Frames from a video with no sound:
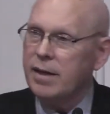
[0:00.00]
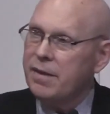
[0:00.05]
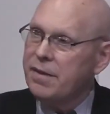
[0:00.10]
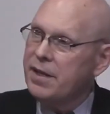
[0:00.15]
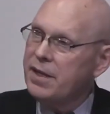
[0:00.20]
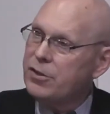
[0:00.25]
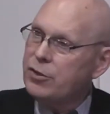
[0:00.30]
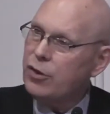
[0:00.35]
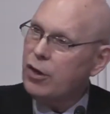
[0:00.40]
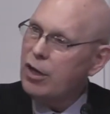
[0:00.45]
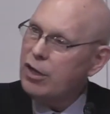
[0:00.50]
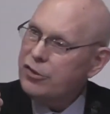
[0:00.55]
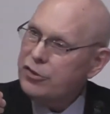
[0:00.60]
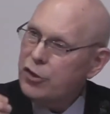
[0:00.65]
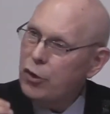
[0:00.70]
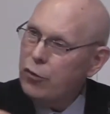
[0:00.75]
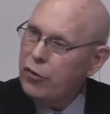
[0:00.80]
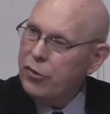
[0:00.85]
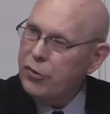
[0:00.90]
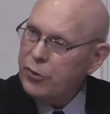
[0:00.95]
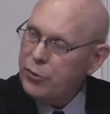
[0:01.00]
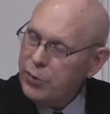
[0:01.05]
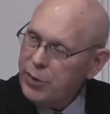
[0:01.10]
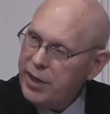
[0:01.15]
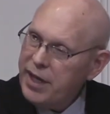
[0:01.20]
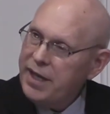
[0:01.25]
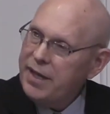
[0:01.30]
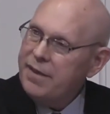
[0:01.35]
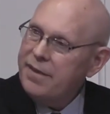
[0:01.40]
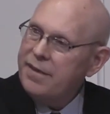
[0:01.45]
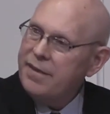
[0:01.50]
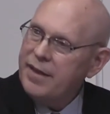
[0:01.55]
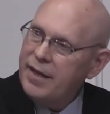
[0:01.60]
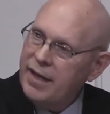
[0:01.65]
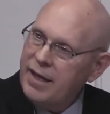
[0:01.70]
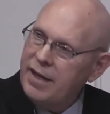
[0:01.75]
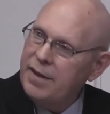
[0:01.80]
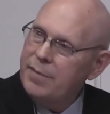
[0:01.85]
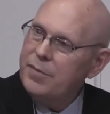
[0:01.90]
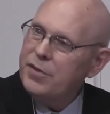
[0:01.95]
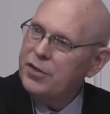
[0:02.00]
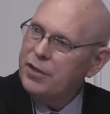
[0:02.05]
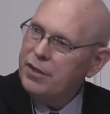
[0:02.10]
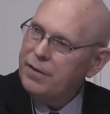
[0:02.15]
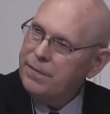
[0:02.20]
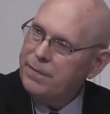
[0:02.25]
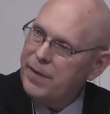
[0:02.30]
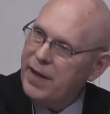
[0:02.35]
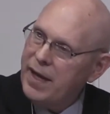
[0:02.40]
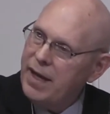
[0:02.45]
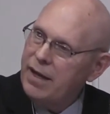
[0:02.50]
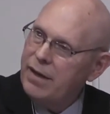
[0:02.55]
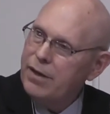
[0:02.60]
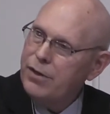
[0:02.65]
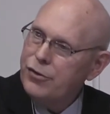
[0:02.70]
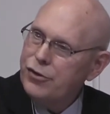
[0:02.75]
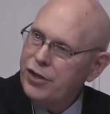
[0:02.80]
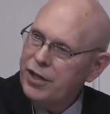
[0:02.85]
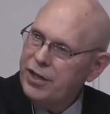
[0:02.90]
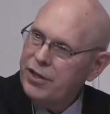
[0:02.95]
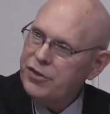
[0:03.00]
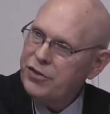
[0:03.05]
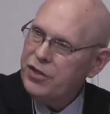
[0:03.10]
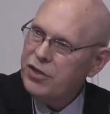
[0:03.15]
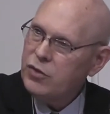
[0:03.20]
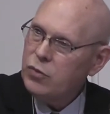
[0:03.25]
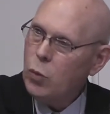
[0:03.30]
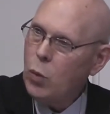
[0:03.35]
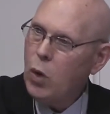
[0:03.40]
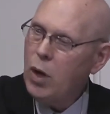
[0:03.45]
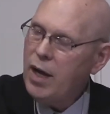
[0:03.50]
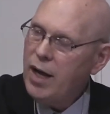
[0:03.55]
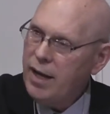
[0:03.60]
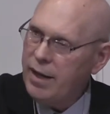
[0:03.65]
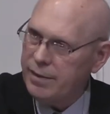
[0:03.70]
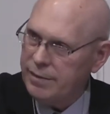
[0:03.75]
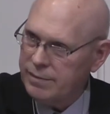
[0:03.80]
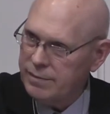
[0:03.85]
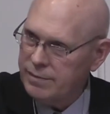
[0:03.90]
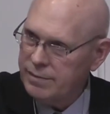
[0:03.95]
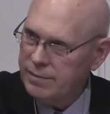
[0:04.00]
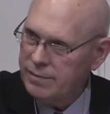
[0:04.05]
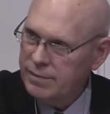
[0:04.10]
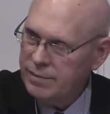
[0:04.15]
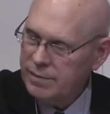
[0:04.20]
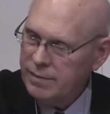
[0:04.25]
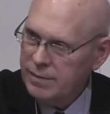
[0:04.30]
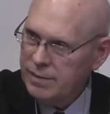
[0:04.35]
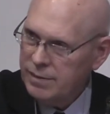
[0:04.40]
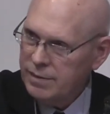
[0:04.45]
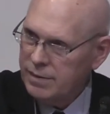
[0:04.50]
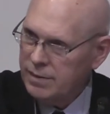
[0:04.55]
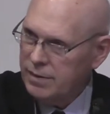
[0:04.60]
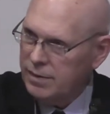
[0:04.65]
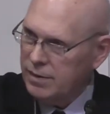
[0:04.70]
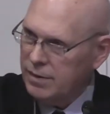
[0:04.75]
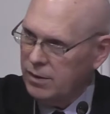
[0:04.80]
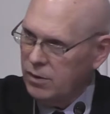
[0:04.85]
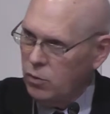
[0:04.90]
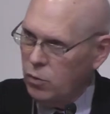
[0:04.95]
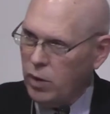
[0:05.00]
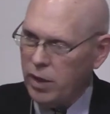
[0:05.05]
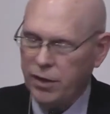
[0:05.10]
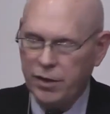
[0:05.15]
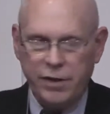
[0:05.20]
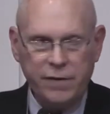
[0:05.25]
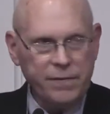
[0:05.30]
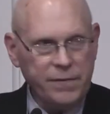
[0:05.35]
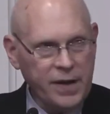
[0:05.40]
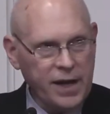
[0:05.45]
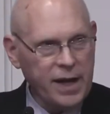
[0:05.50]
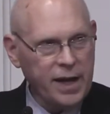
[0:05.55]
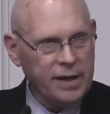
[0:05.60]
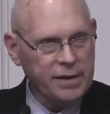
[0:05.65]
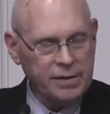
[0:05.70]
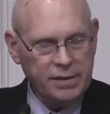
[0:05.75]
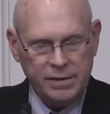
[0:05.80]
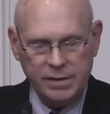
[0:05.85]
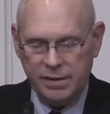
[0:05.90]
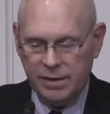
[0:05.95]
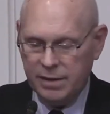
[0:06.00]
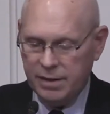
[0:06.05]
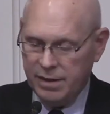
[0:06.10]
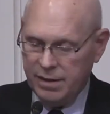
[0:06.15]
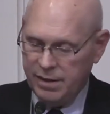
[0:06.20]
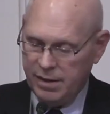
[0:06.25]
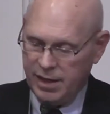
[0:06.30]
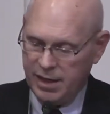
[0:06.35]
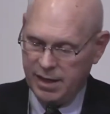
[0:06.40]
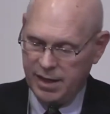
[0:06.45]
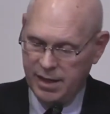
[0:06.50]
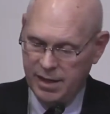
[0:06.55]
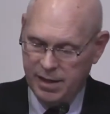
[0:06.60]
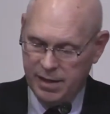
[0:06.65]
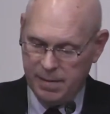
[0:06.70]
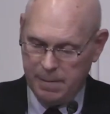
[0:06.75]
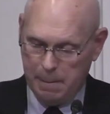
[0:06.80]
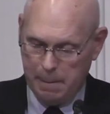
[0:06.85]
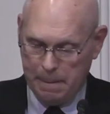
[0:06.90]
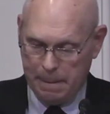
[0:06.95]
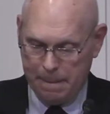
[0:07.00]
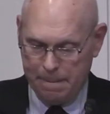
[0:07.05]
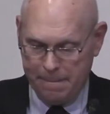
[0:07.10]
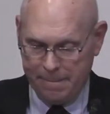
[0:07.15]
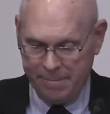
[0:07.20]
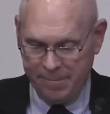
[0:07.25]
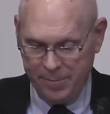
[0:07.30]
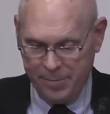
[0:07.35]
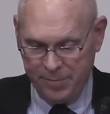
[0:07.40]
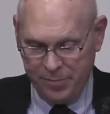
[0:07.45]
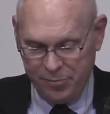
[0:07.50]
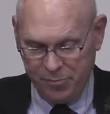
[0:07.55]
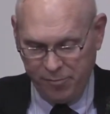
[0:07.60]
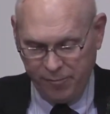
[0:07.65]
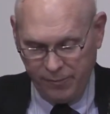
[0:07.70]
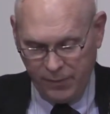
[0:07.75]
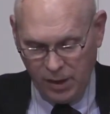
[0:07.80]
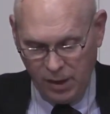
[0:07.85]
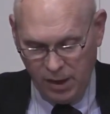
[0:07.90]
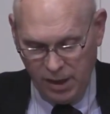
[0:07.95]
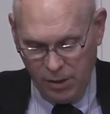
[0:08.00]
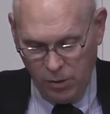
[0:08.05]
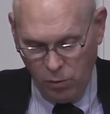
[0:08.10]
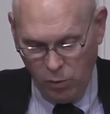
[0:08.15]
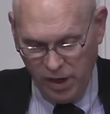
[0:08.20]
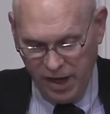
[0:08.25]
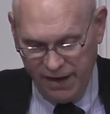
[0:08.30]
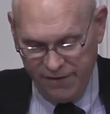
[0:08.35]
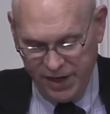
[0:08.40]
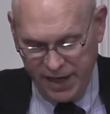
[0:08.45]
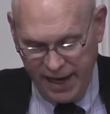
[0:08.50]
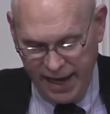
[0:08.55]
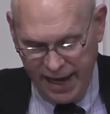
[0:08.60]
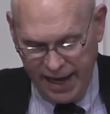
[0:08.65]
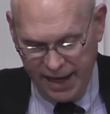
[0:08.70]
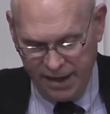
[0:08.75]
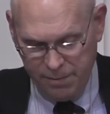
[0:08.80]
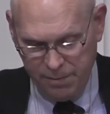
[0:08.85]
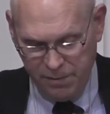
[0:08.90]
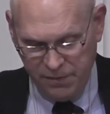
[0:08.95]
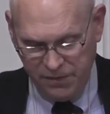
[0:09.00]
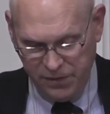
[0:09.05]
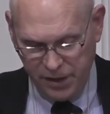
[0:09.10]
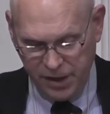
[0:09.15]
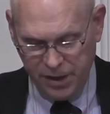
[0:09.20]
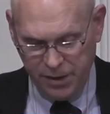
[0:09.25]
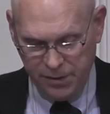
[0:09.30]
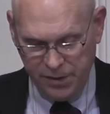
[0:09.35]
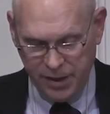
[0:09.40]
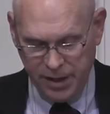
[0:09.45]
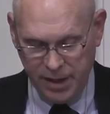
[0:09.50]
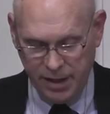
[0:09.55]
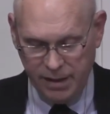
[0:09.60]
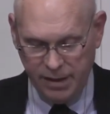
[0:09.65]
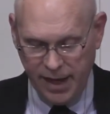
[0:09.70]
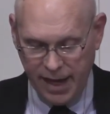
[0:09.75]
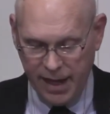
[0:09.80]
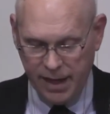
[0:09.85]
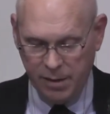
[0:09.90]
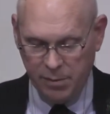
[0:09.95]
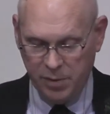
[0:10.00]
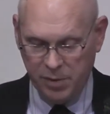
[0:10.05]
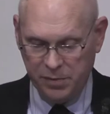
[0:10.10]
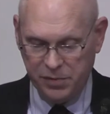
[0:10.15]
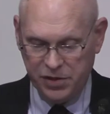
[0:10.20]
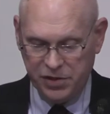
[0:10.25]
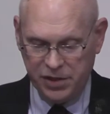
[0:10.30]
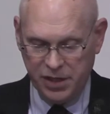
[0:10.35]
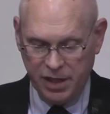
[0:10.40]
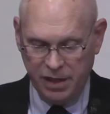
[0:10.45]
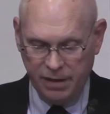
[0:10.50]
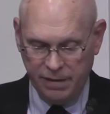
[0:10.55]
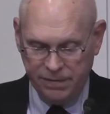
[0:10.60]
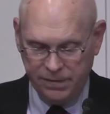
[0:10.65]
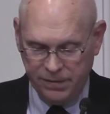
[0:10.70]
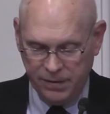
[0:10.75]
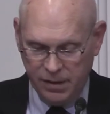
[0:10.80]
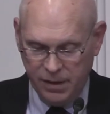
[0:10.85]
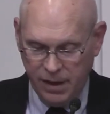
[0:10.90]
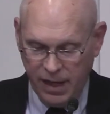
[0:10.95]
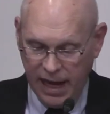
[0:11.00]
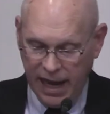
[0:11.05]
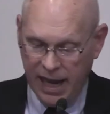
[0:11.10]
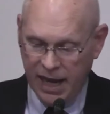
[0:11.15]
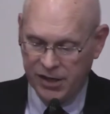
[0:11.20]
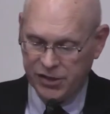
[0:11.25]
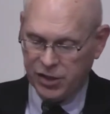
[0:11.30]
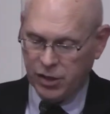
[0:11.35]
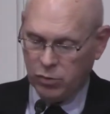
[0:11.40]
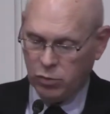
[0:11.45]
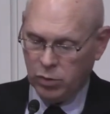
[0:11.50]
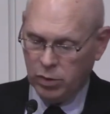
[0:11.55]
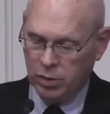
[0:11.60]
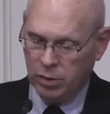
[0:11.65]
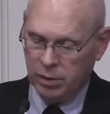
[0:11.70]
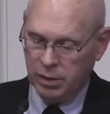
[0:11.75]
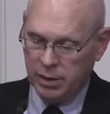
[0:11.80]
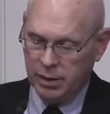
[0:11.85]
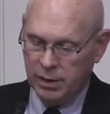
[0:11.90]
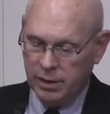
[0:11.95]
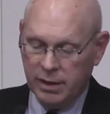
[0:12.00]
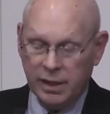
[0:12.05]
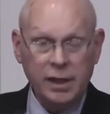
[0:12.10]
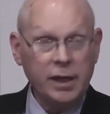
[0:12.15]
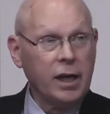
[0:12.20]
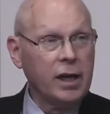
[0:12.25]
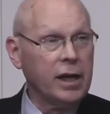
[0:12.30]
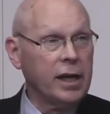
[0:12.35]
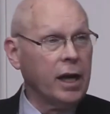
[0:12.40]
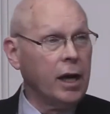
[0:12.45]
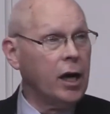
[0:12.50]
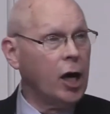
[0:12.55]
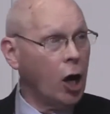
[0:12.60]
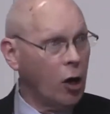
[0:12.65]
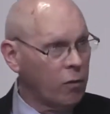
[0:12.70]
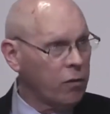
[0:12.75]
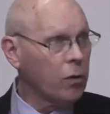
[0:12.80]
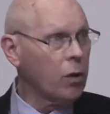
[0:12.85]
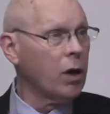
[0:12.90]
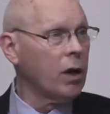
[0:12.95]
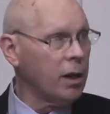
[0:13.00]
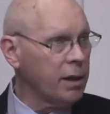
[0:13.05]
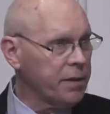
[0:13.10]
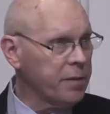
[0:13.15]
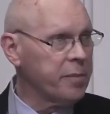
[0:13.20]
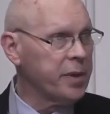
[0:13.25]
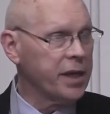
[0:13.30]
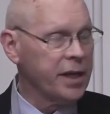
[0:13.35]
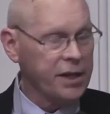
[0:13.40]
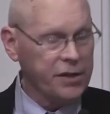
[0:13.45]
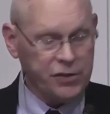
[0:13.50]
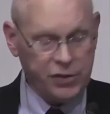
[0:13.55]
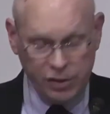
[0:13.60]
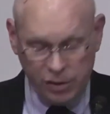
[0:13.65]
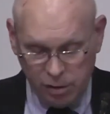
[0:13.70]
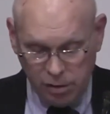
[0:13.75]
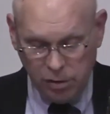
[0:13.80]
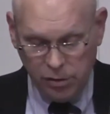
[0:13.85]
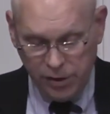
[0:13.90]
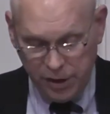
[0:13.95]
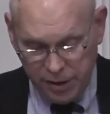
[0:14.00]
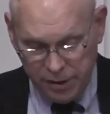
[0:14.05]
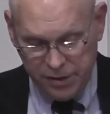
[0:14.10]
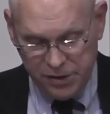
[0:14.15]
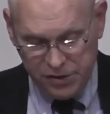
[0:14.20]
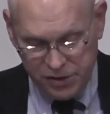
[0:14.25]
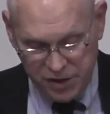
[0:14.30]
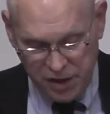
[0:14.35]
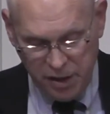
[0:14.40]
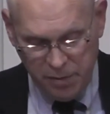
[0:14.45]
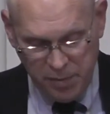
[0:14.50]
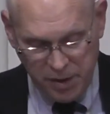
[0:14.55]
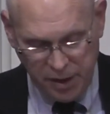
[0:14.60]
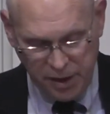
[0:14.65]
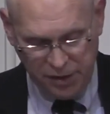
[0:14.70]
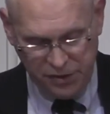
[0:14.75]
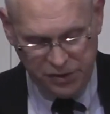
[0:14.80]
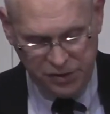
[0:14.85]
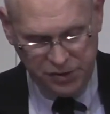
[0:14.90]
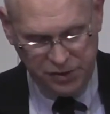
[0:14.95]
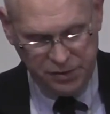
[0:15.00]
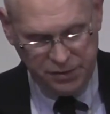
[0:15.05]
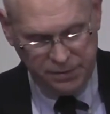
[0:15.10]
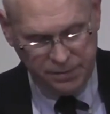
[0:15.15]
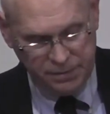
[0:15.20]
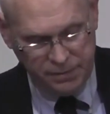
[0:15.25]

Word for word: these are also three themes that are found in Genesis 1, where you find uh, we have an Adam figure there, Adam himself, as a ruler over all the beasts, including the sea beasts.